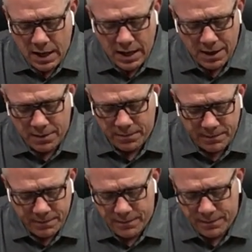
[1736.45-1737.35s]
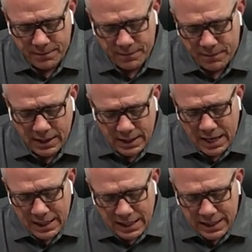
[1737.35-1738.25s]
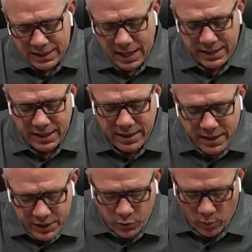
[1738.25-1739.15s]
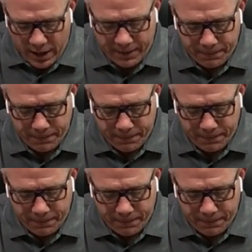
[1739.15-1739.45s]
Um, and, and he says it this way.